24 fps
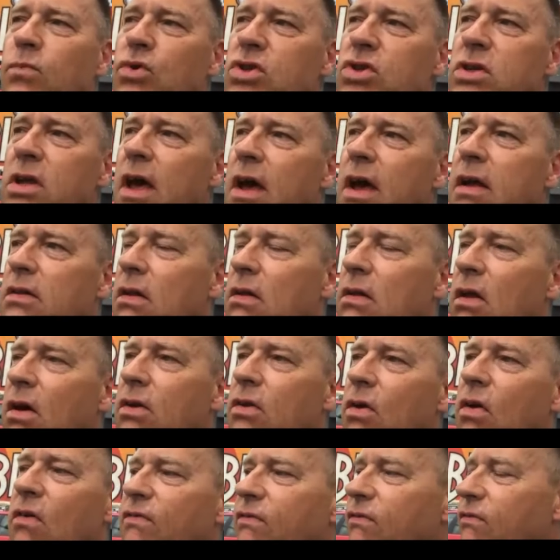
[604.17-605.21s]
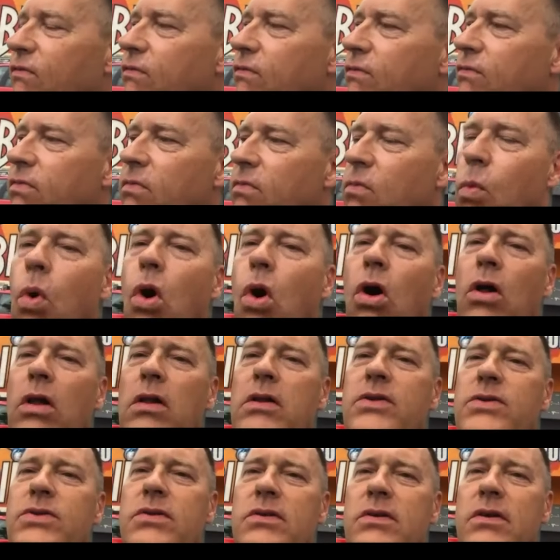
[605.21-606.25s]
we tagged a lot of
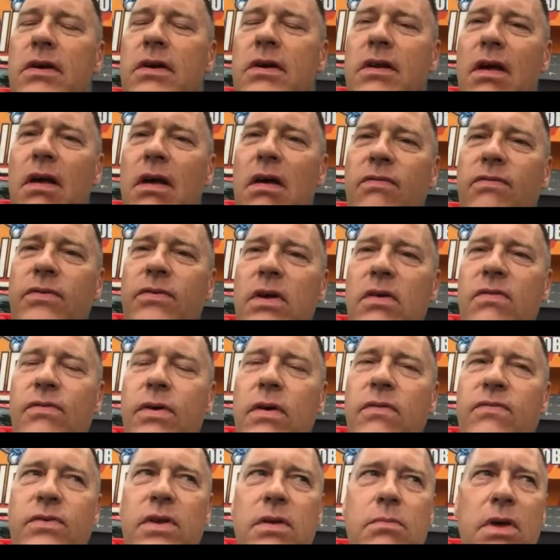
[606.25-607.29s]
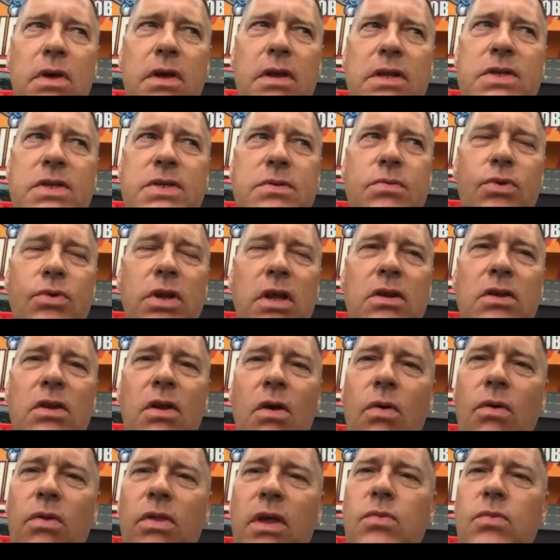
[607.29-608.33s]
walls and after 15 minutes we didn't
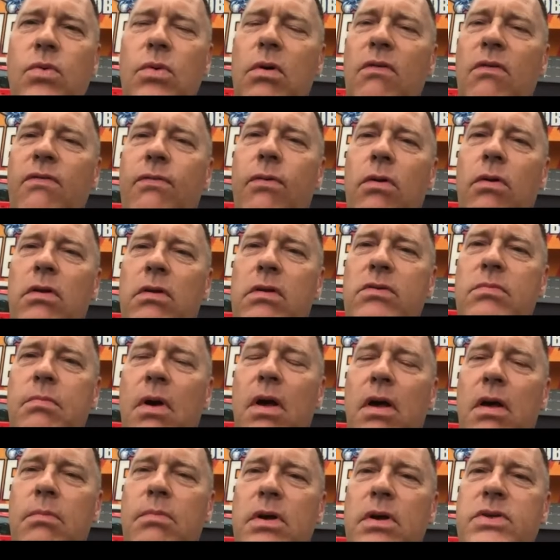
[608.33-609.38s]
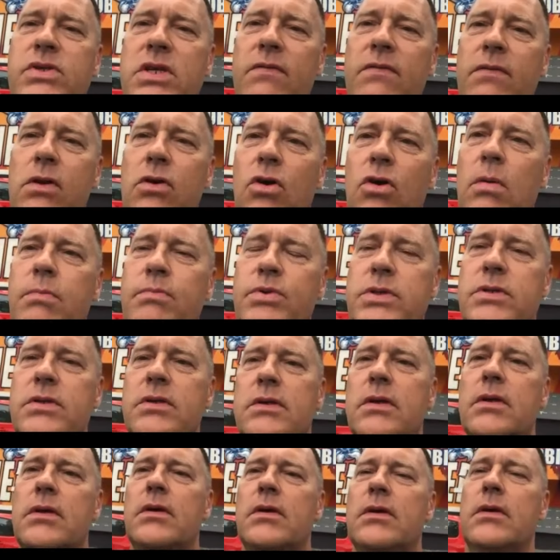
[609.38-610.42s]
know that we were followed by, by civil cops
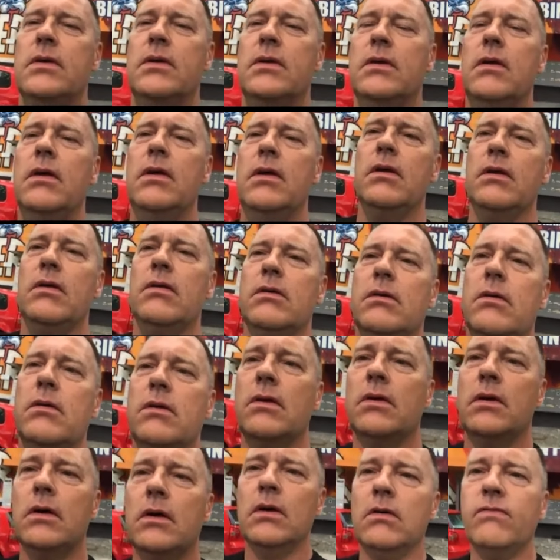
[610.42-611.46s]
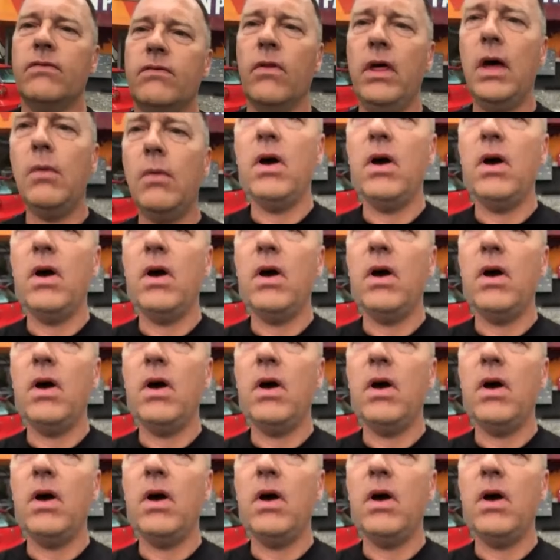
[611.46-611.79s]
uh, for